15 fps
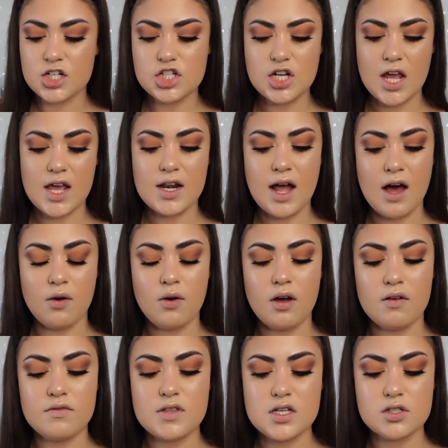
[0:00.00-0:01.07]
shade out
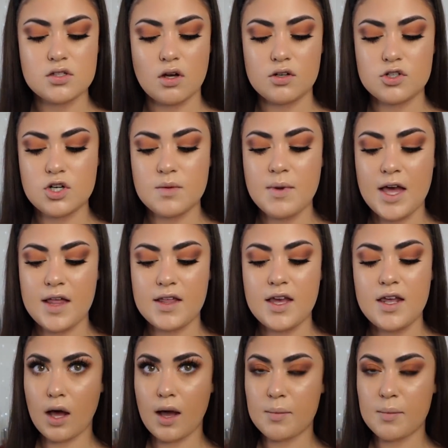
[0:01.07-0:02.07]
of the Sultry palette.